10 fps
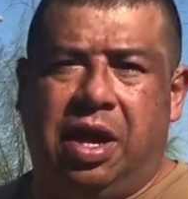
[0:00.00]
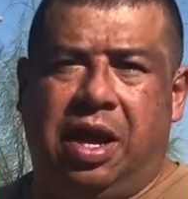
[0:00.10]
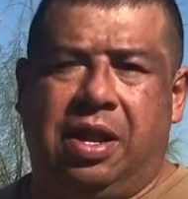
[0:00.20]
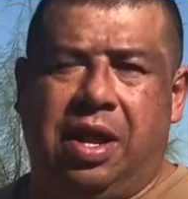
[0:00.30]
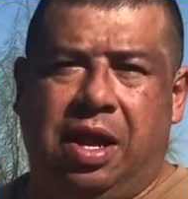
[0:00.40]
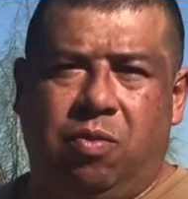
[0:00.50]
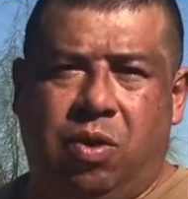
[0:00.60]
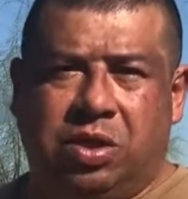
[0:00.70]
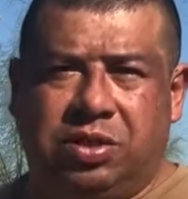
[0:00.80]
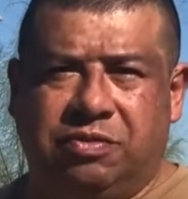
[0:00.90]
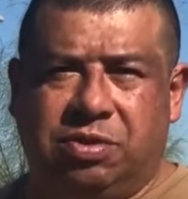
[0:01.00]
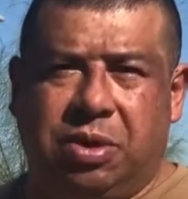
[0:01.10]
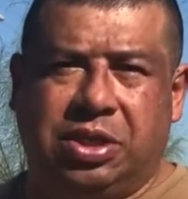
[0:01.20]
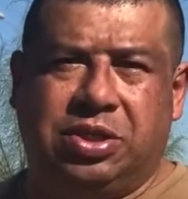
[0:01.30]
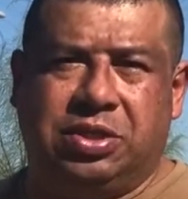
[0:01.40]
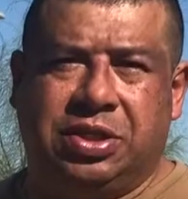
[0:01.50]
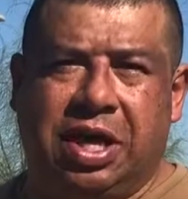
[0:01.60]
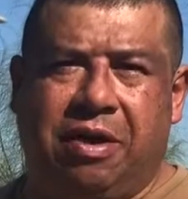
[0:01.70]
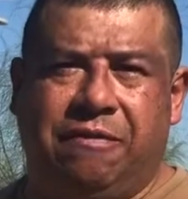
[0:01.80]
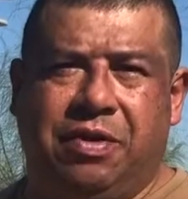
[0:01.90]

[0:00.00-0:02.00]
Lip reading: And once you've smudged yourself,